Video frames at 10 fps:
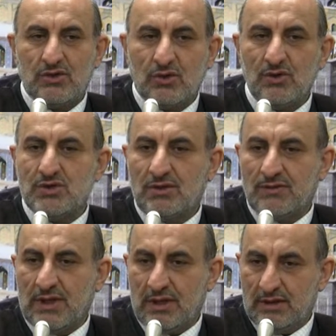toes
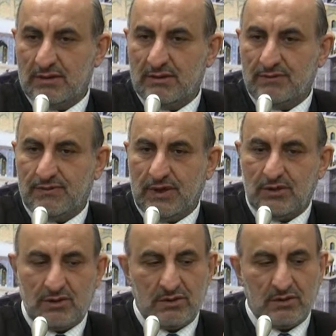of the
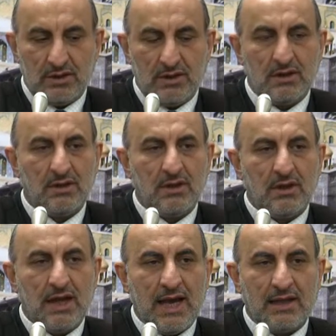feet, the
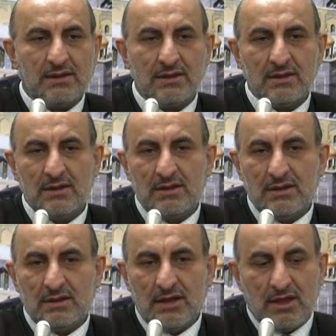hand,
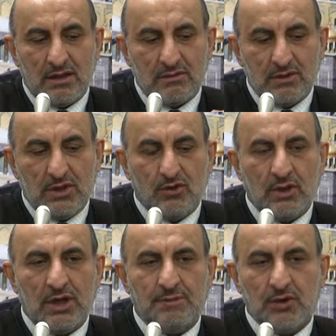
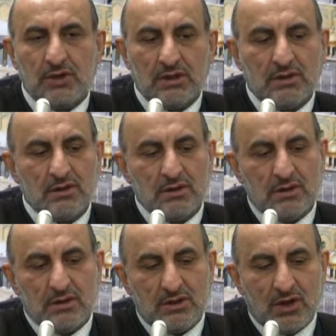when he put it,
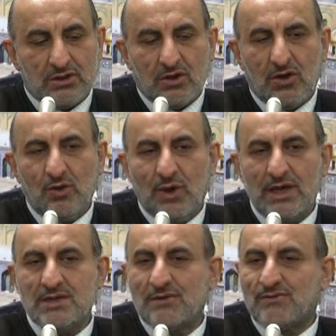not
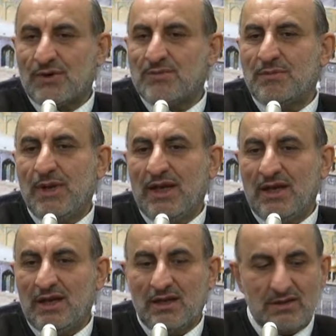always from the
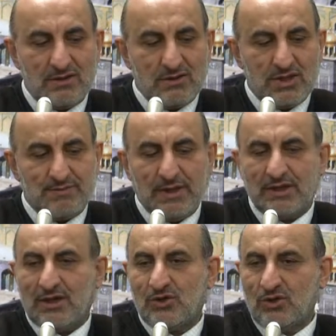beginning. So it's
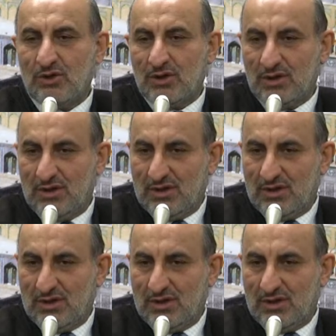better to